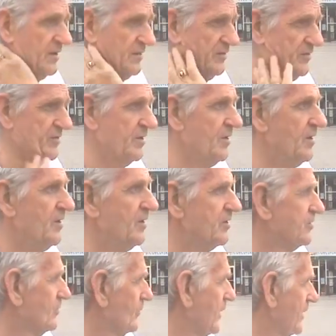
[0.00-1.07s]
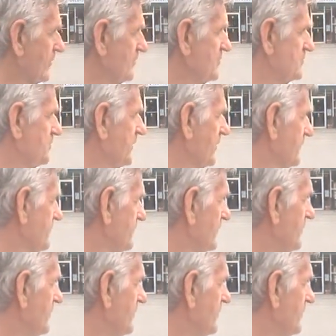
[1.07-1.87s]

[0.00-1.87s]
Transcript: Lions. So out of respect